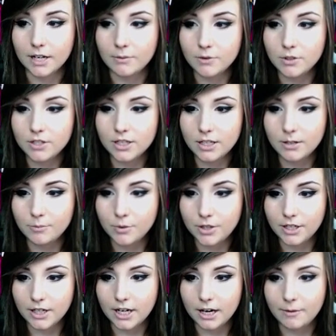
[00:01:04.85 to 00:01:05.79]
I'm just gonna
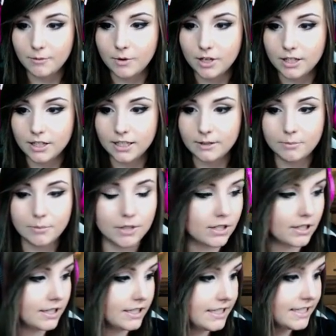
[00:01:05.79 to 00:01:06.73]
put the camera a little bit
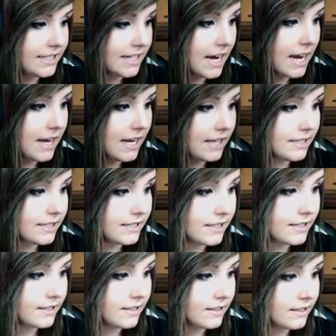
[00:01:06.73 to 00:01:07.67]
on the side.
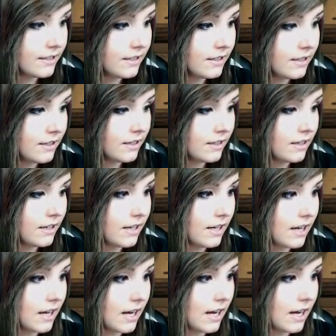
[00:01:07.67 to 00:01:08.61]

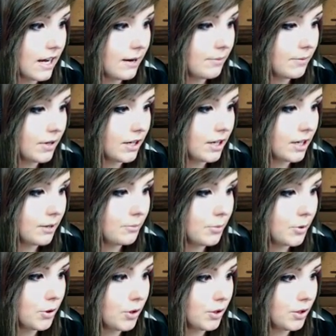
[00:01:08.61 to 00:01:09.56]
I'm gonna
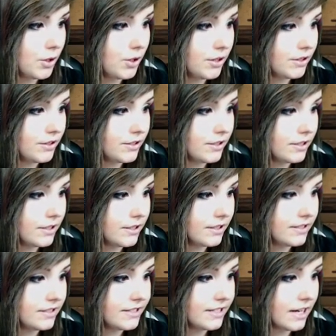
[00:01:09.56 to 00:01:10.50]
put
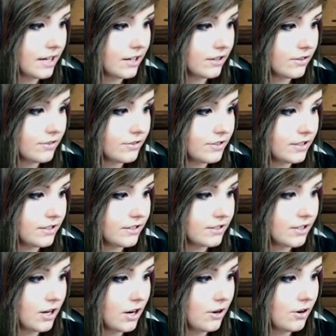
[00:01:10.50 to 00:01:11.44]
the sound of
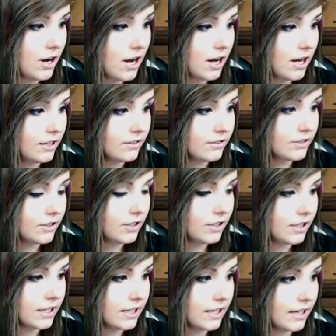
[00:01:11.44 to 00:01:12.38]
CSGO on so
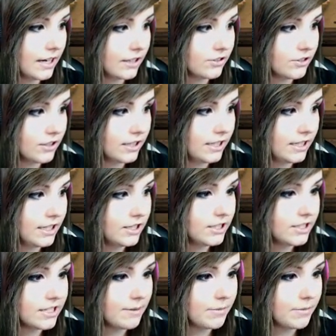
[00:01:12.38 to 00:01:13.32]
you can actually hear
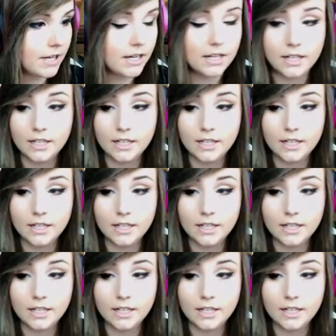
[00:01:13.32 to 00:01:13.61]
something.